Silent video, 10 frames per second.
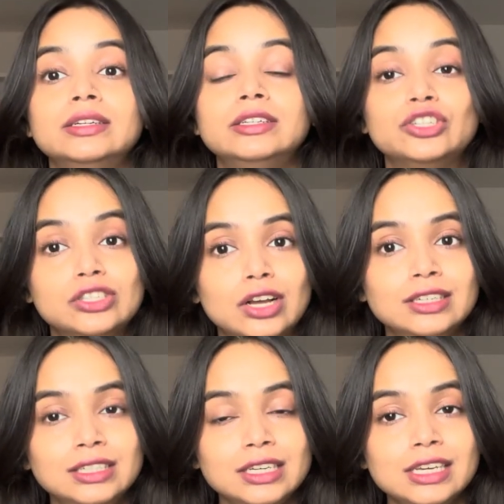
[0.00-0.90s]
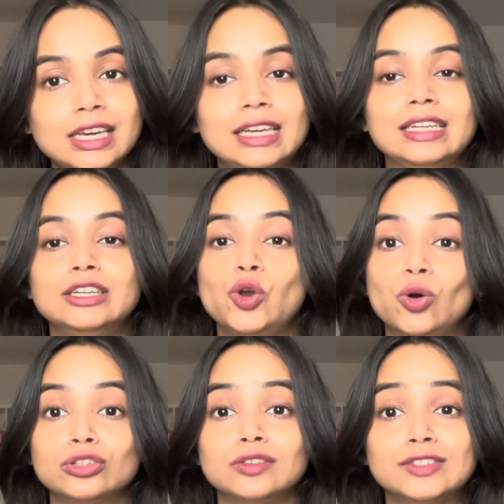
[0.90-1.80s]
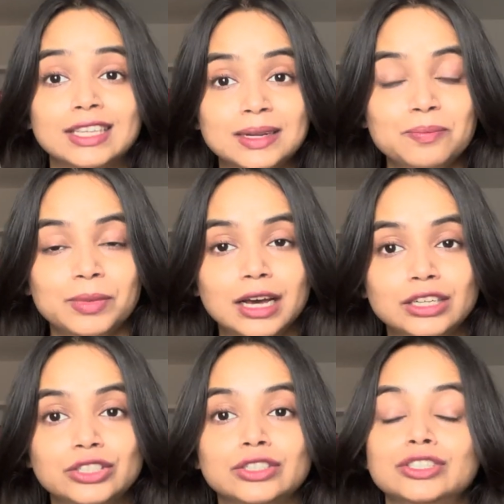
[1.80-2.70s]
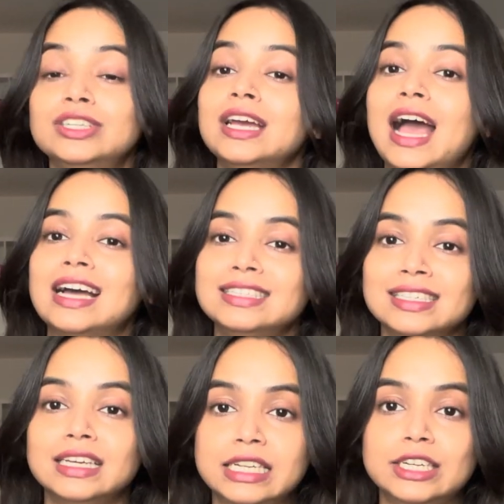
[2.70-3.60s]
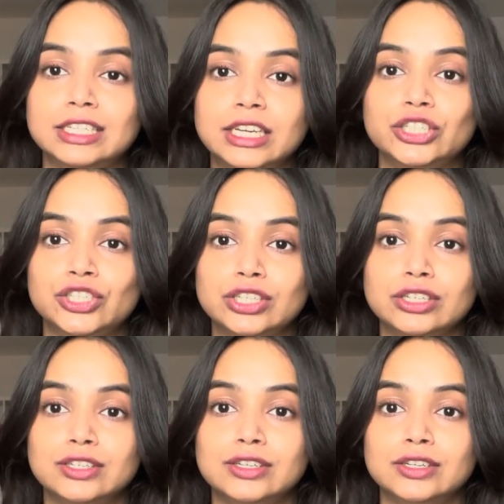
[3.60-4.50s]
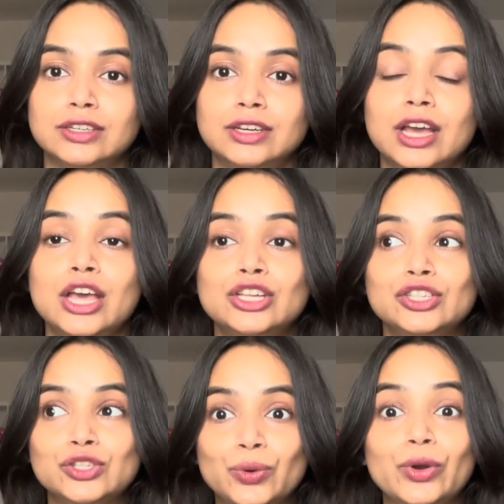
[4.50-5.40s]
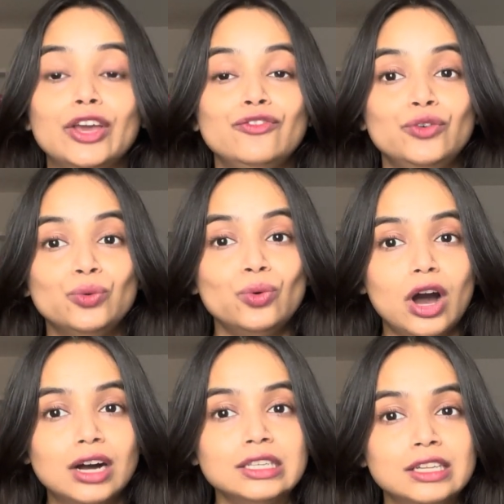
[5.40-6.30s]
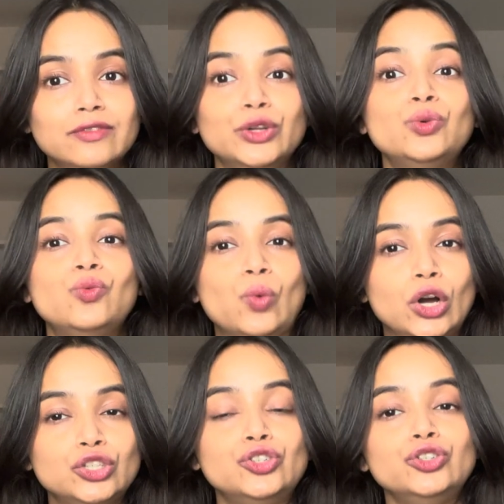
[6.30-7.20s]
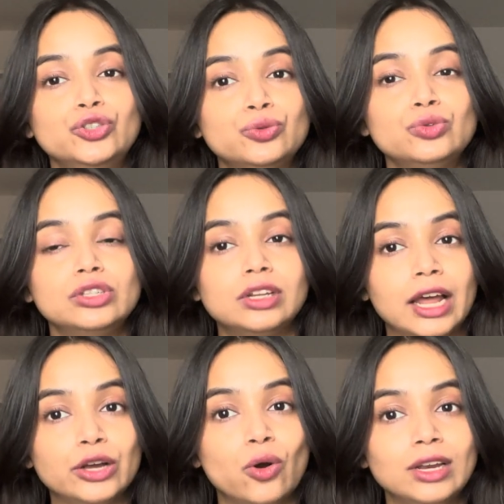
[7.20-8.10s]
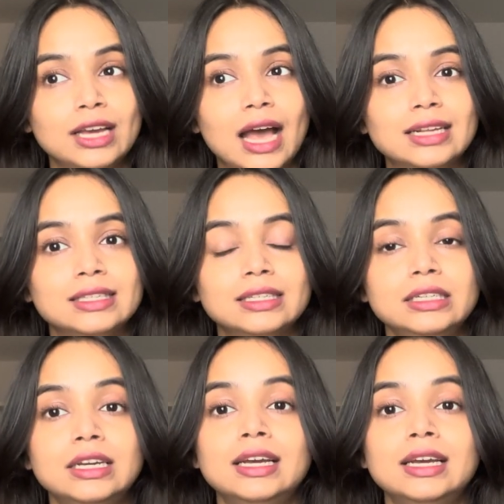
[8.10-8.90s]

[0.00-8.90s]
resulting in loss of skin barrier and skin irritation. So if you are someone who want to use glycolic acid,